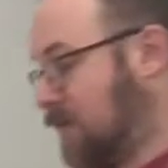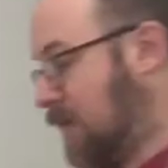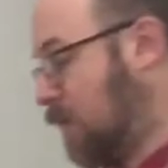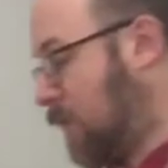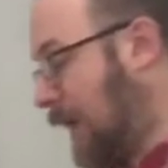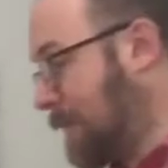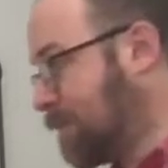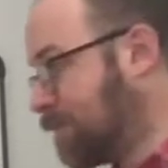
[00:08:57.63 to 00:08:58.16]

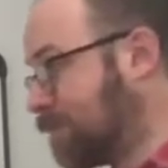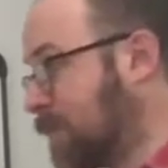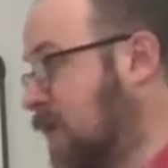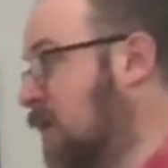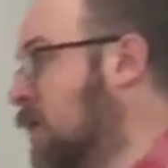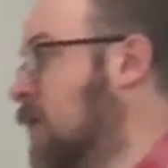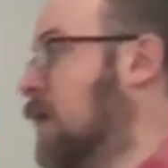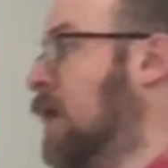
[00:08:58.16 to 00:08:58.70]
Okay?
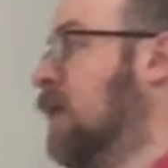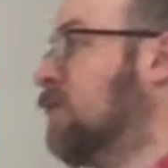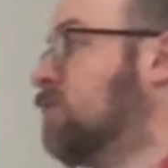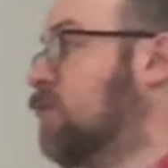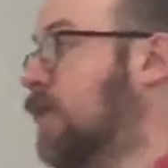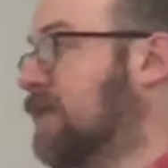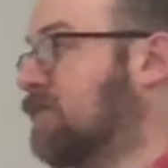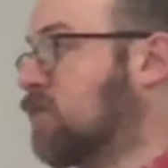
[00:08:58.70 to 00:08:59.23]
So
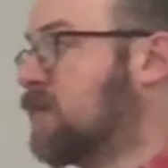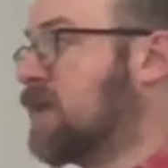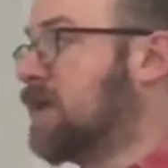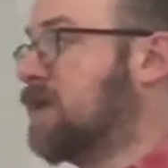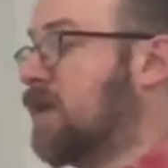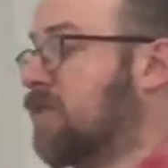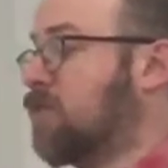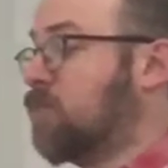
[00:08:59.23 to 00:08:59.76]
let's look at
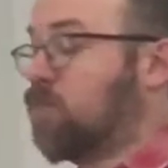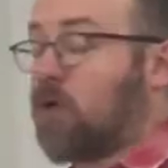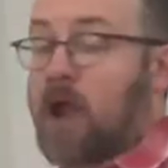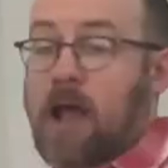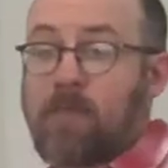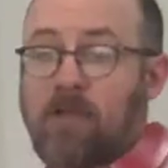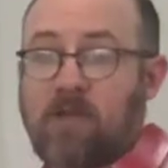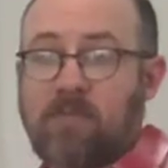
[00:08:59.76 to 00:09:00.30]
another
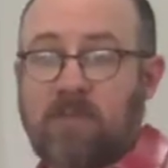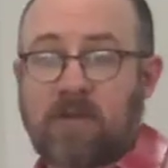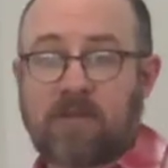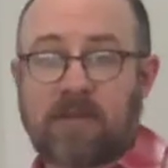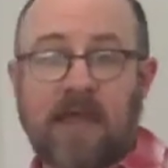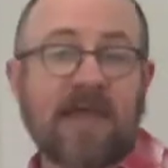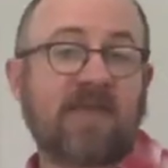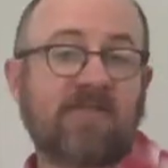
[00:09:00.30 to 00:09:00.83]
problem
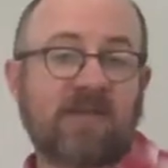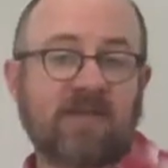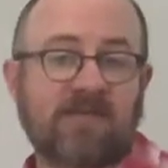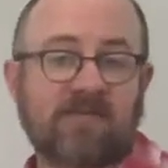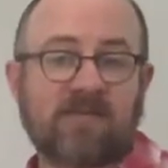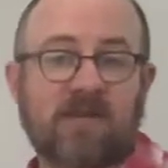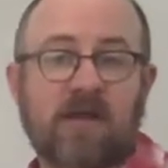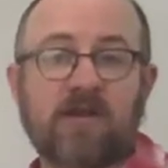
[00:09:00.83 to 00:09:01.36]
like
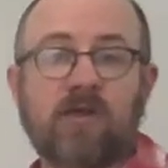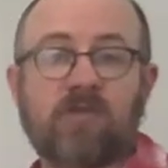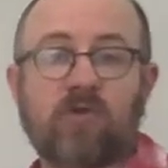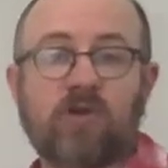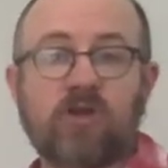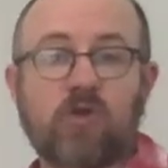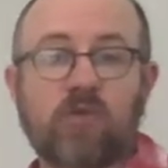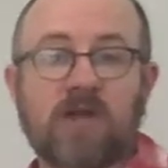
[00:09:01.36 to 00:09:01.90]
this, another
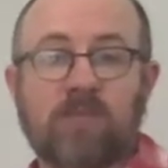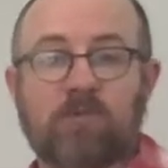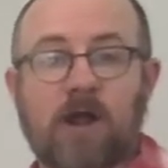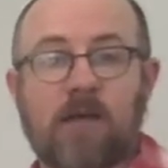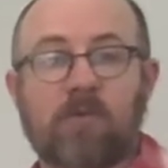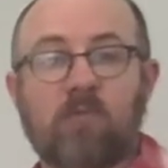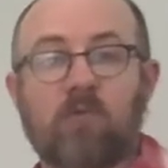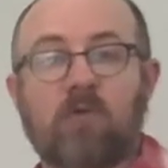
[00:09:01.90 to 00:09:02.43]
annuity
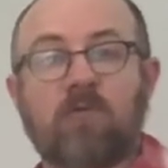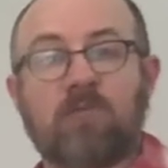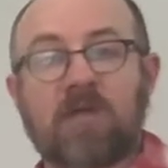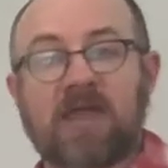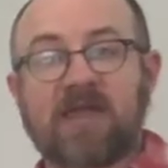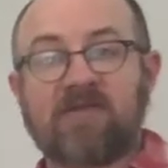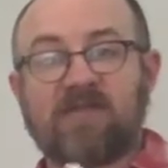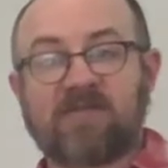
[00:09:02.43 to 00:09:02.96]
problem where we're
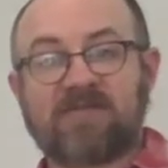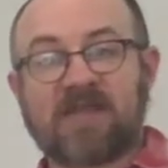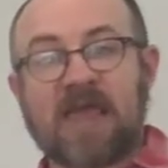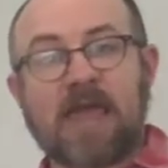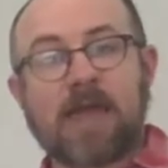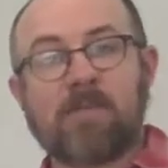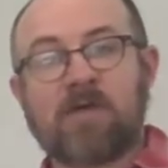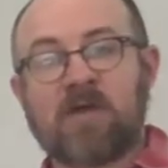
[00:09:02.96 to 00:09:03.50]
making the
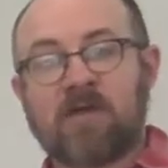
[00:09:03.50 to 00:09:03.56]
same